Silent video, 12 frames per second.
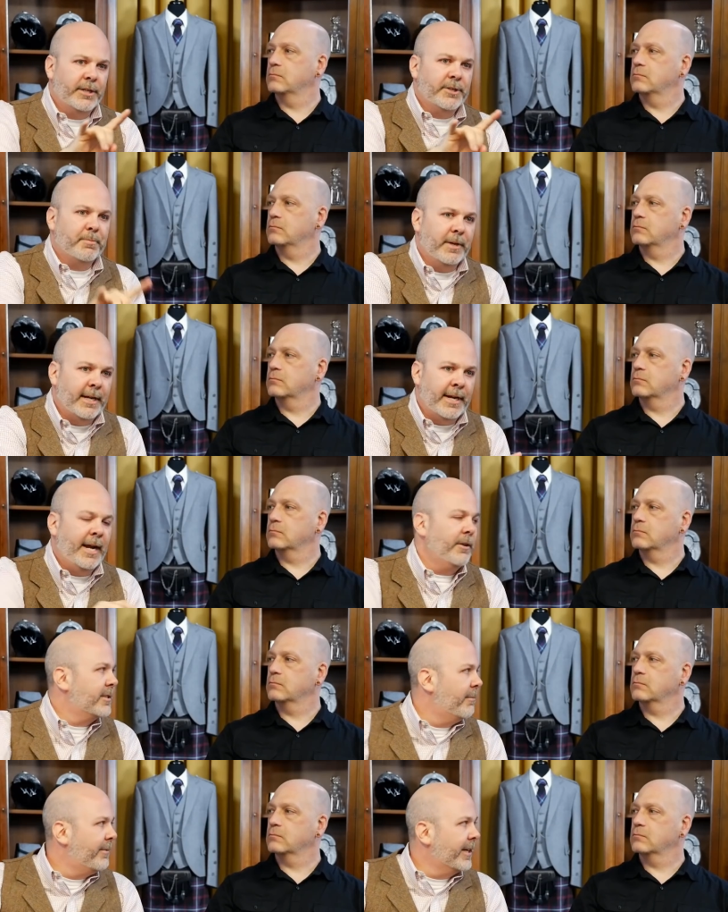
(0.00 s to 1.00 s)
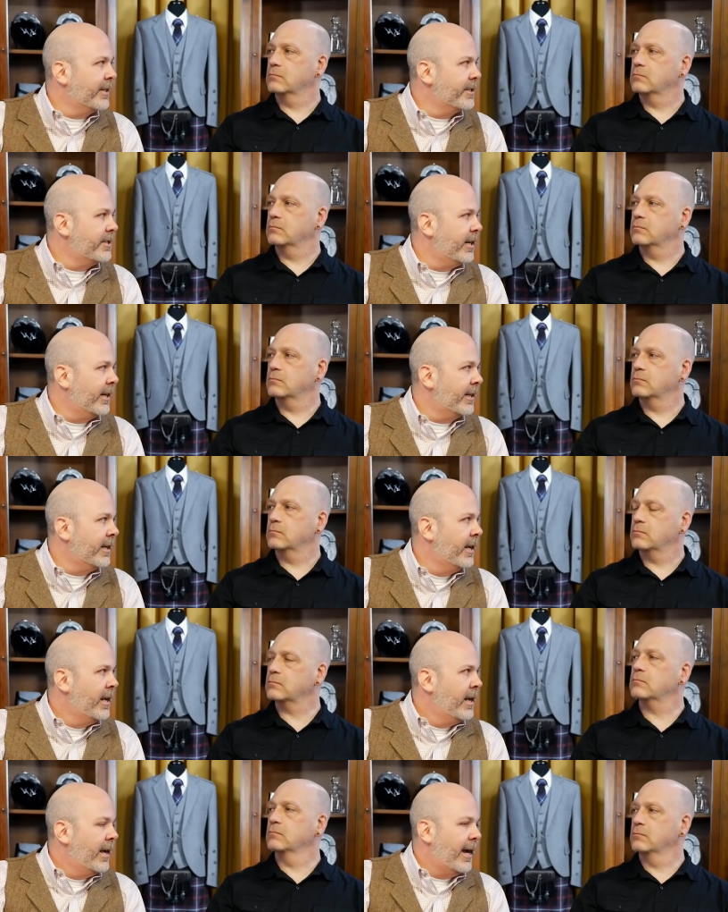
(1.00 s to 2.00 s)
Speaker 1: and explaining how something is done,
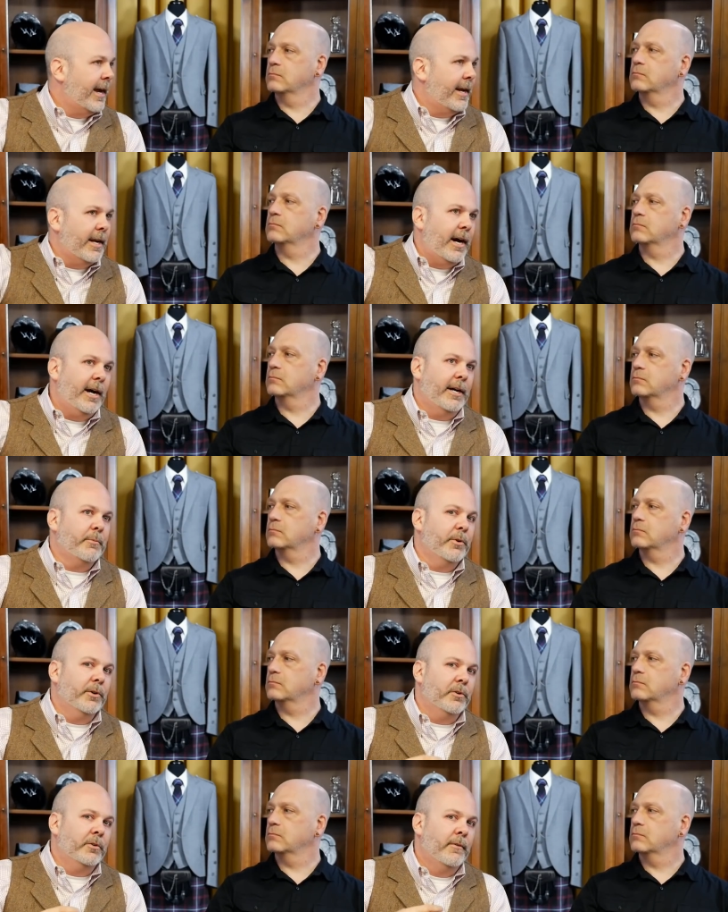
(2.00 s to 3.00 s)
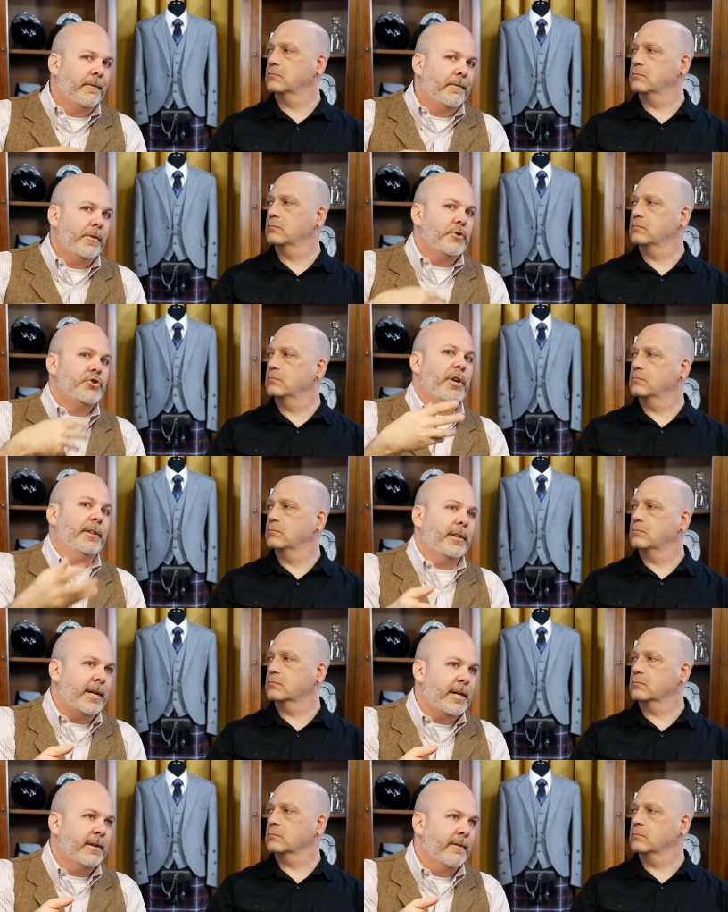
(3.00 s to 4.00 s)
mm-hmm. and I will
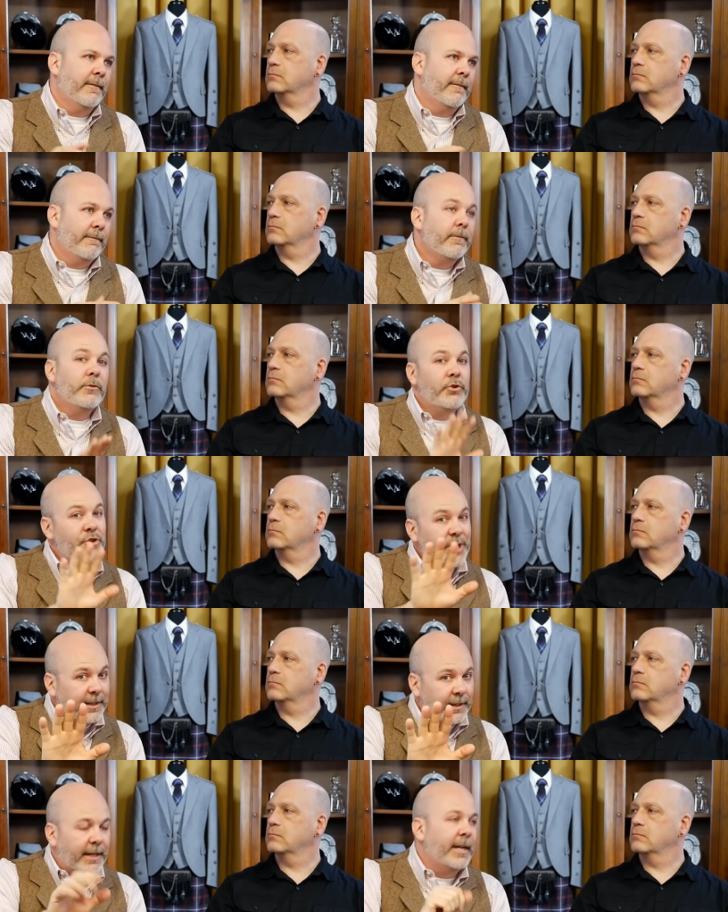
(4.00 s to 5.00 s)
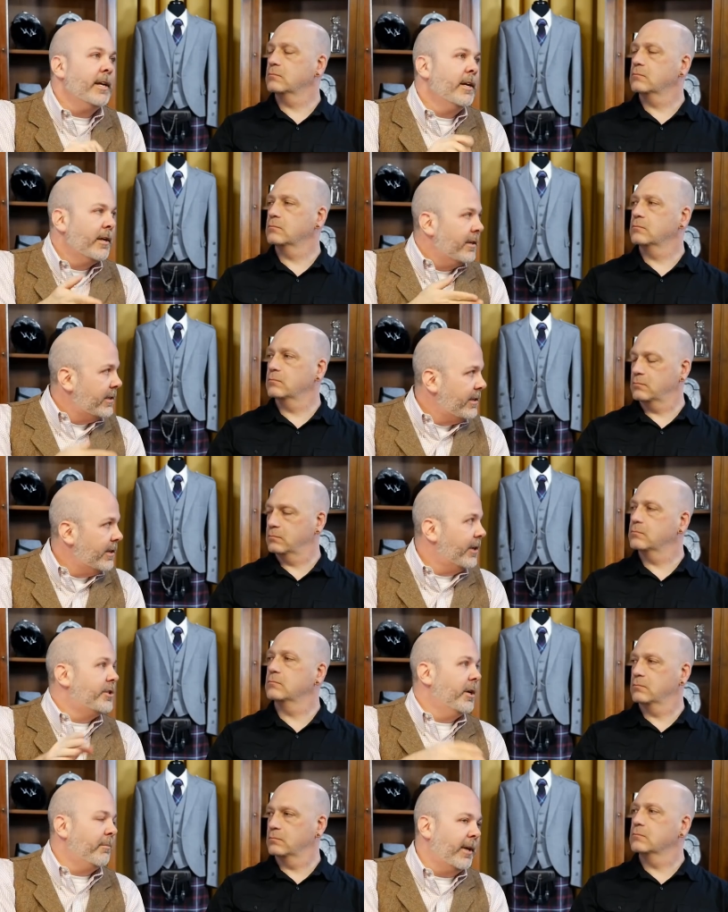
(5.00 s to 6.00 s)
gently, gently
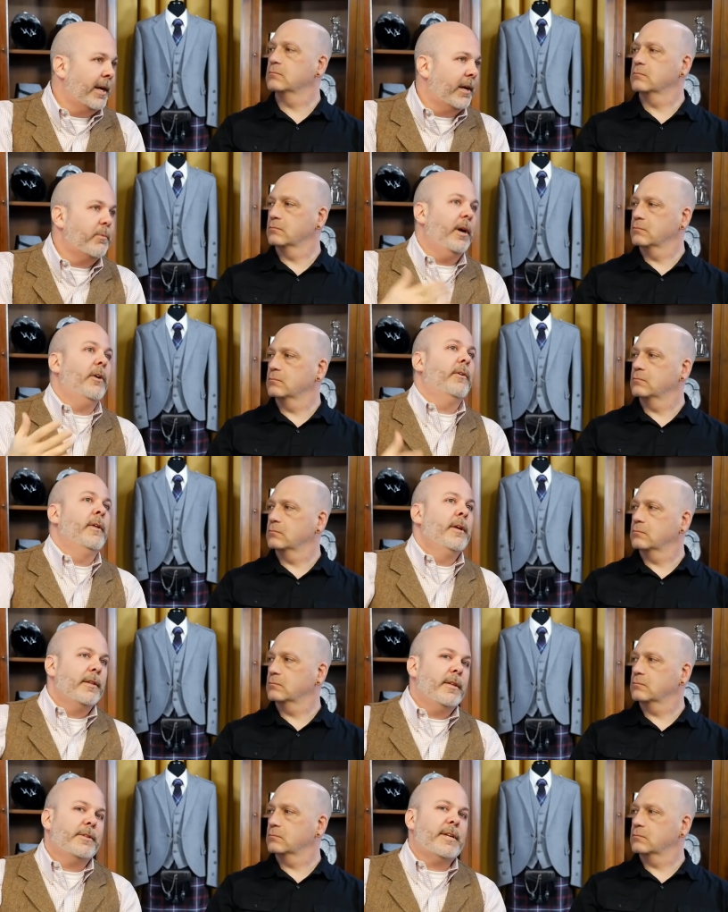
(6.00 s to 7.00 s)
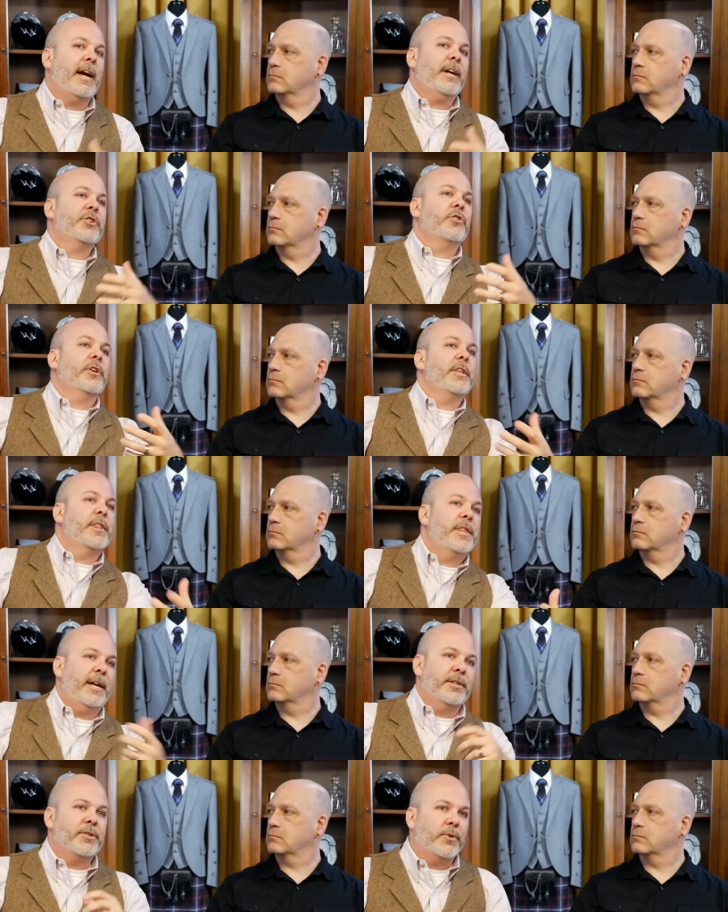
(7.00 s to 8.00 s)
nudge them like, well, it's actually
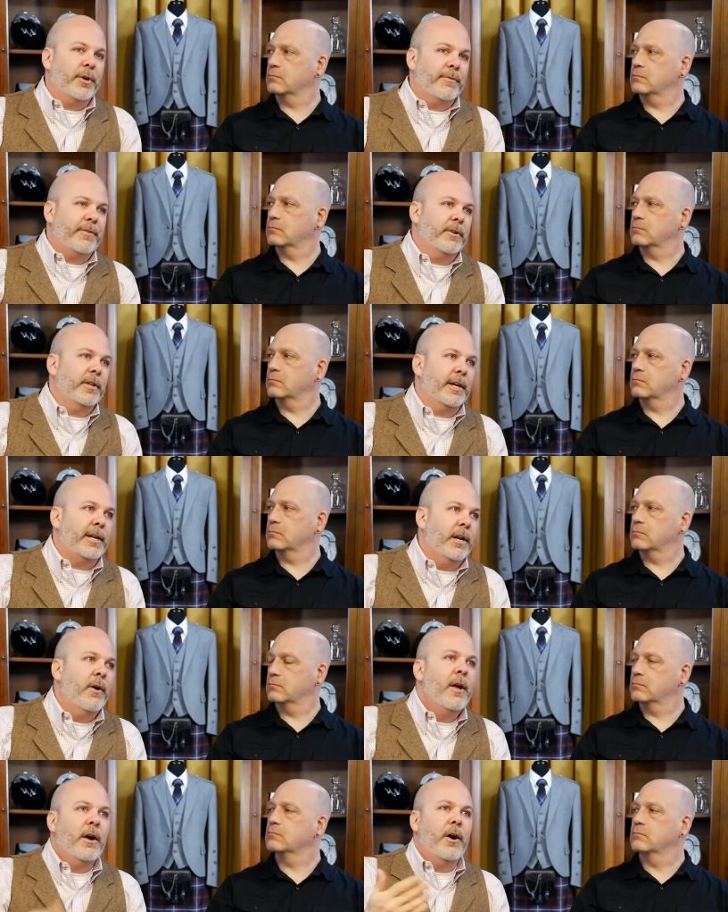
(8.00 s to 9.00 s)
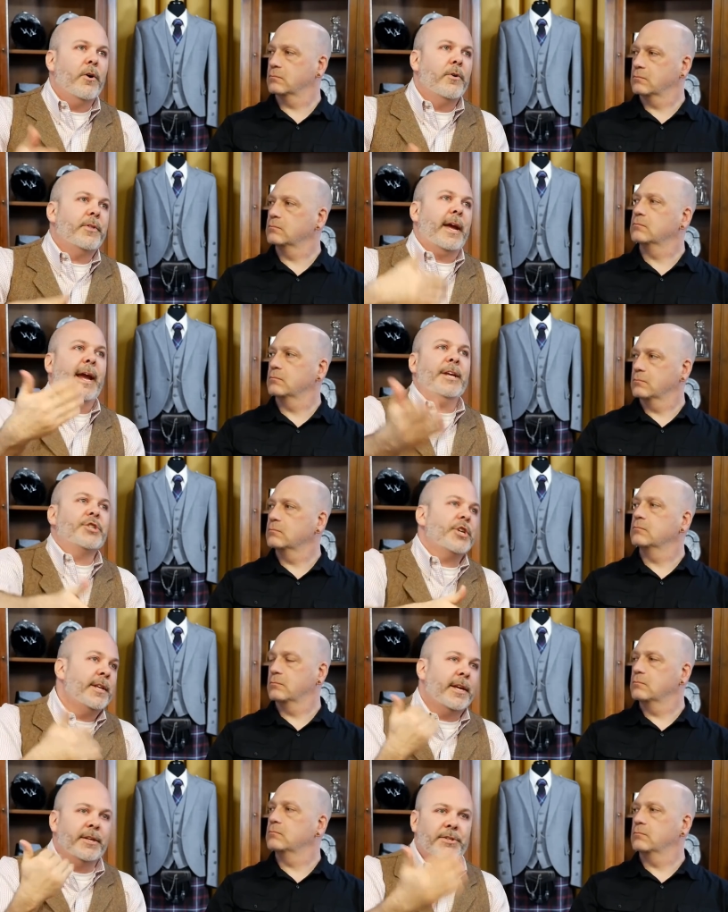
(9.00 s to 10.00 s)
this, or if they're like, you know, oh, the
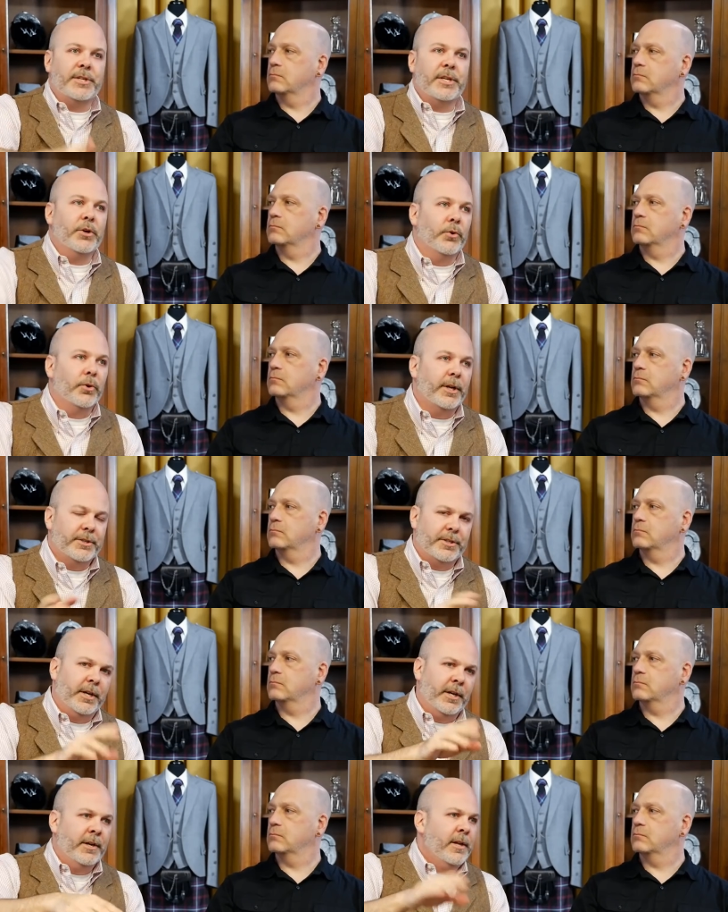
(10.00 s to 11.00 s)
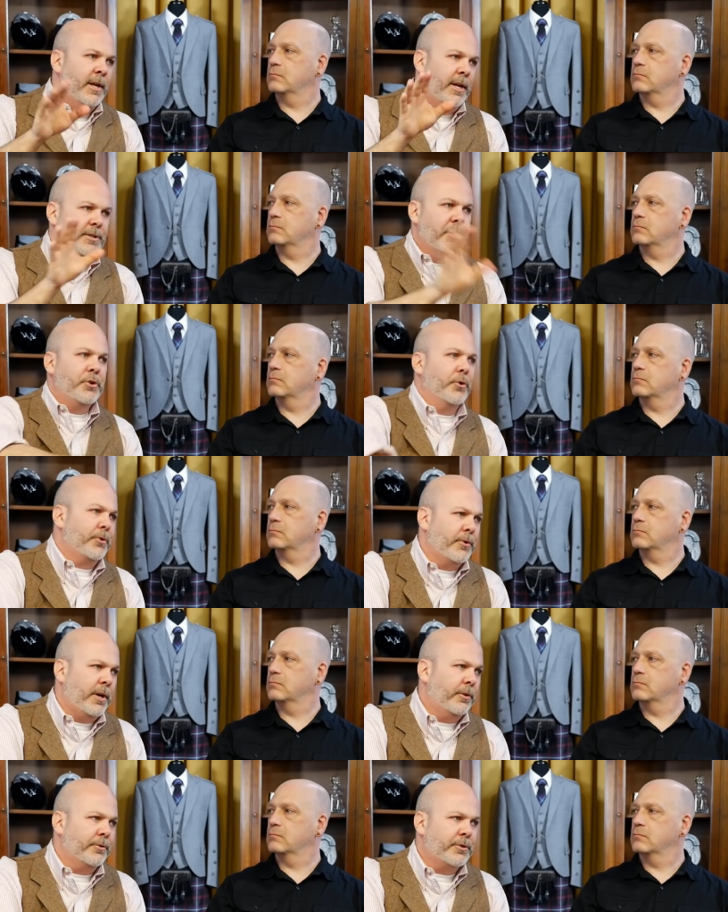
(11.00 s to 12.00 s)
ancient is the old is the is the
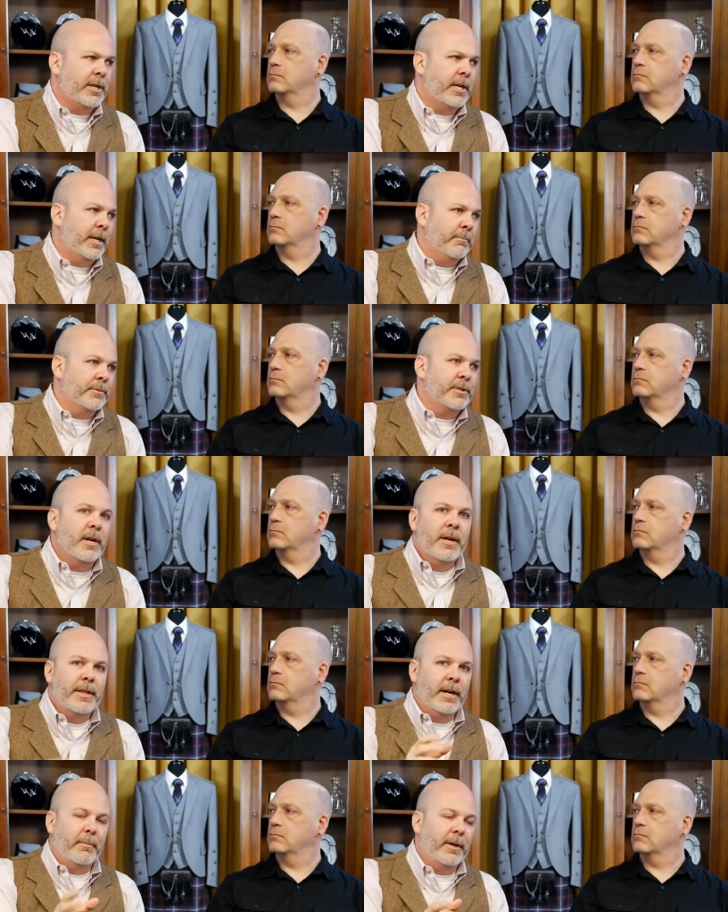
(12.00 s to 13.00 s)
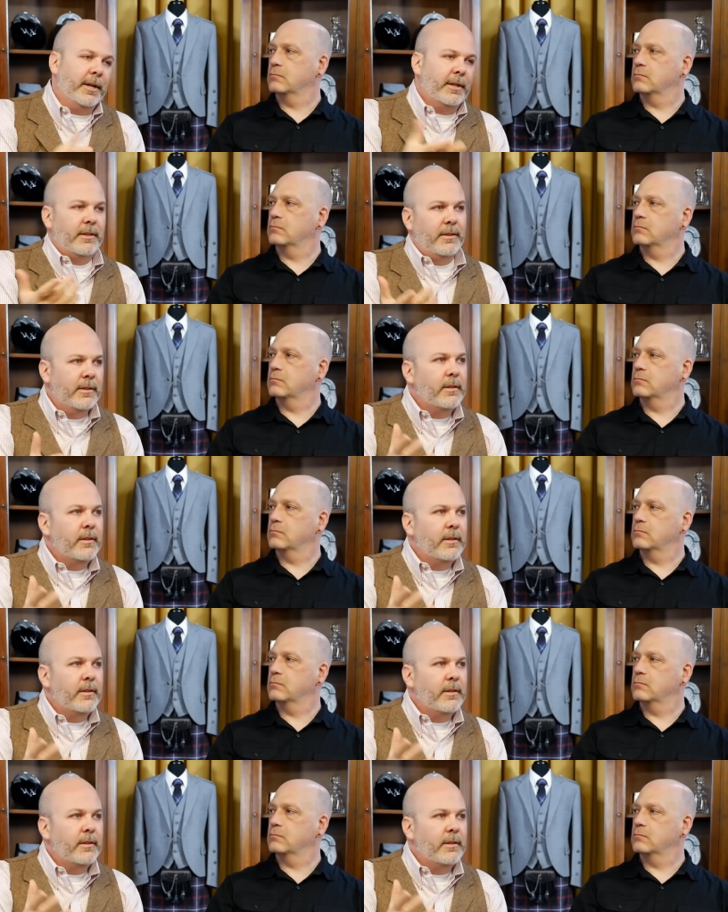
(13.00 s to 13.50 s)
darker color schemes, then I'll be like,